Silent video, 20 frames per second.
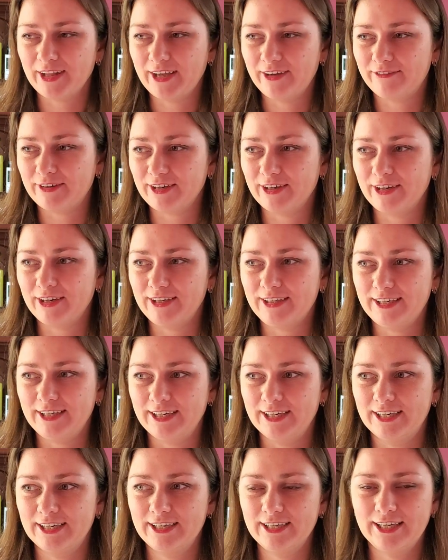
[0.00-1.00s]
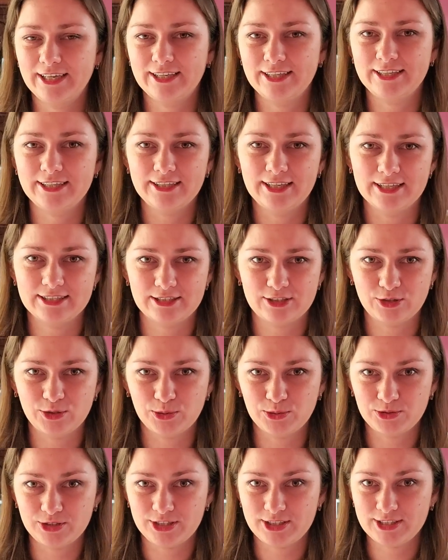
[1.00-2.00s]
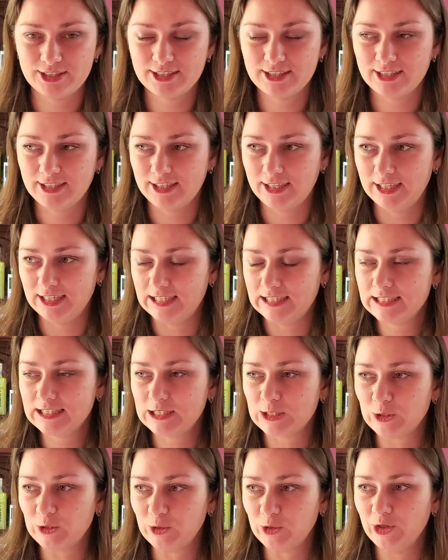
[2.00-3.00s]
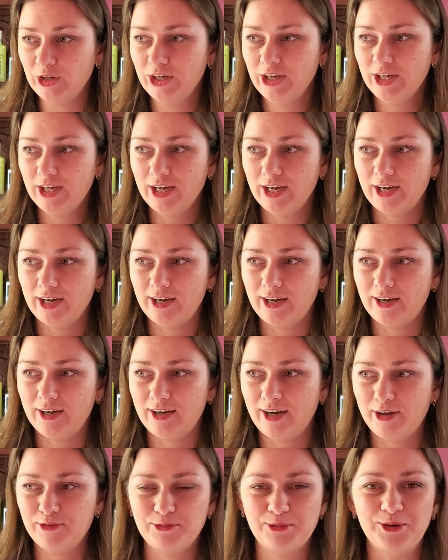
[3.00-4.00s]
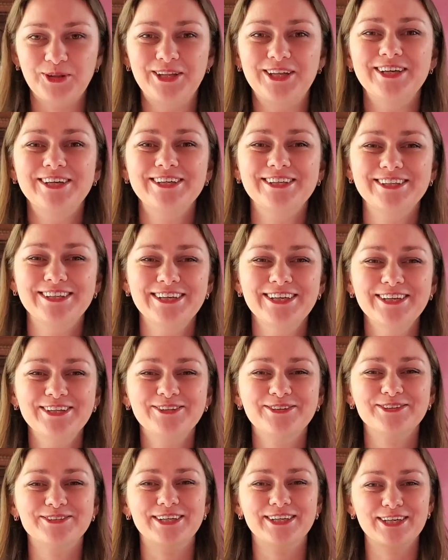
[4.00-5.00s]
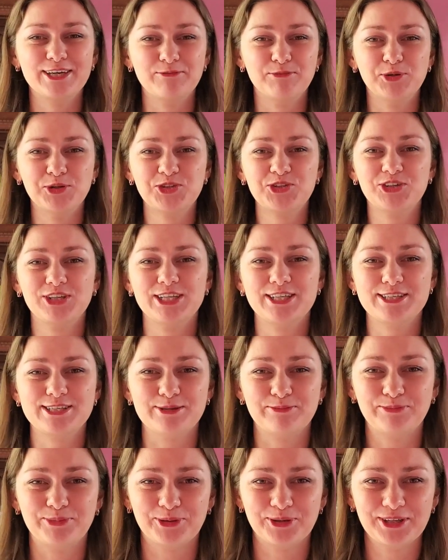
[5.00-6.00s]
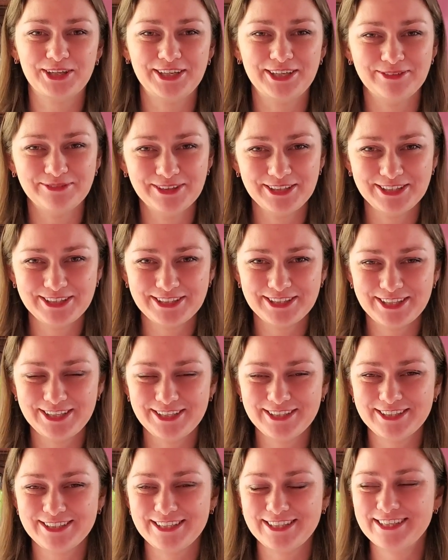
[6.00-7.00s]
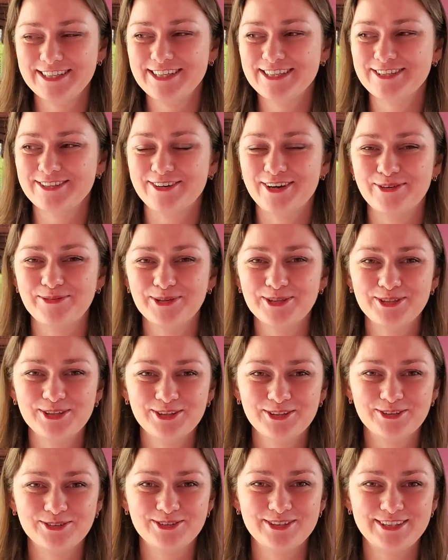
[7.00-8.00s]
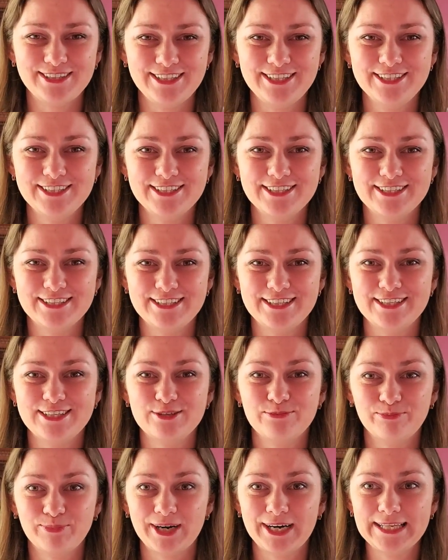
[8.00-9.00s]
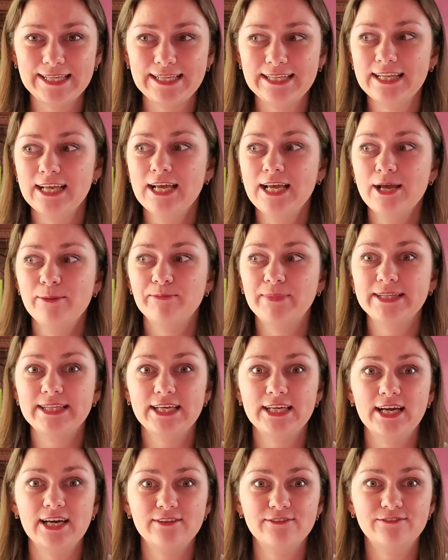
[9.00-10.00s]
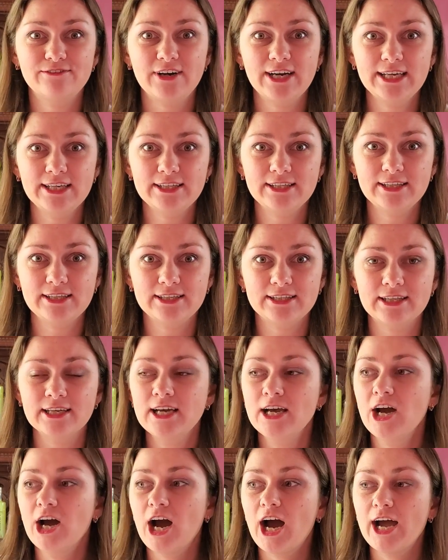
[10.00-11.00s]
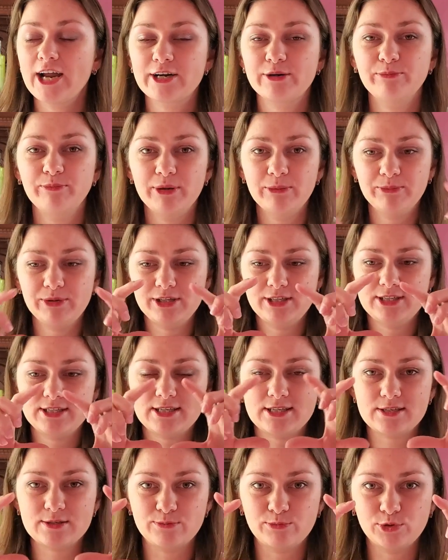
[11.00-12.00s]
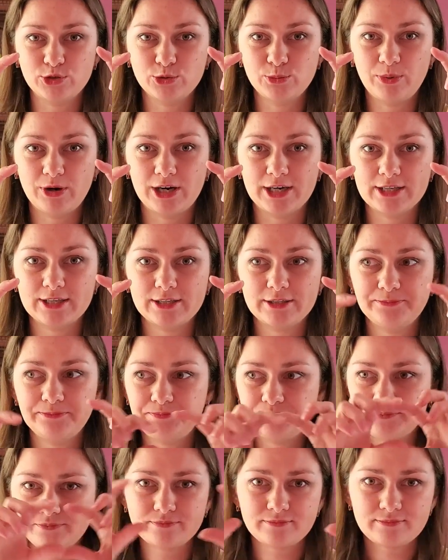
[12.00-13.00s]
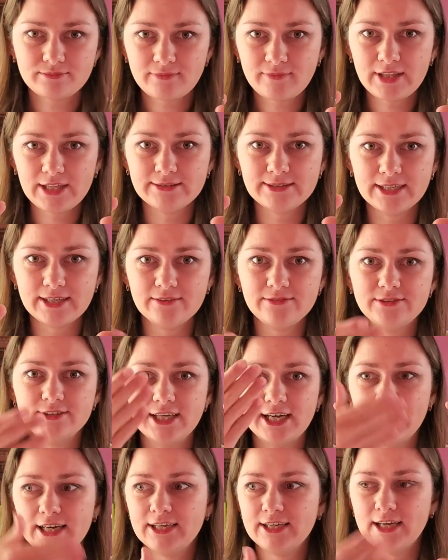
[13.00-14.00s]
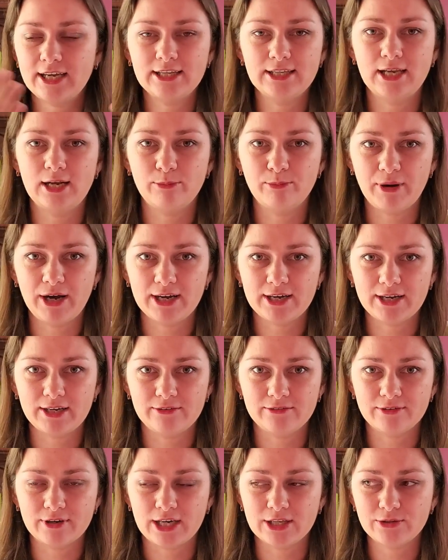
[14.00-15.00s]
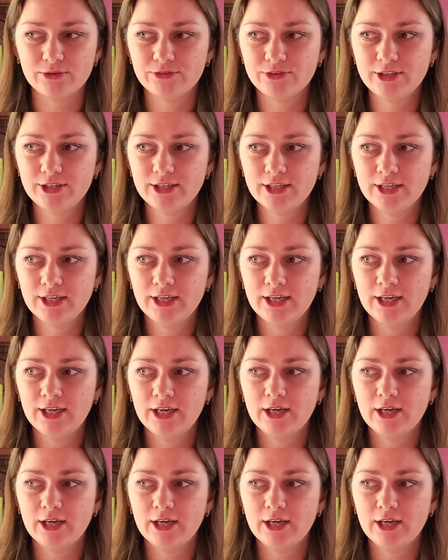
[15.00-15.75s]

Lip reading: every year, and he doesn't go this year. So I wanted to like emotionally support him in this. So I wanted to stitch this pattern, but I can't find it. I remember it's a small pattern, like a flag and alpaca in front of it,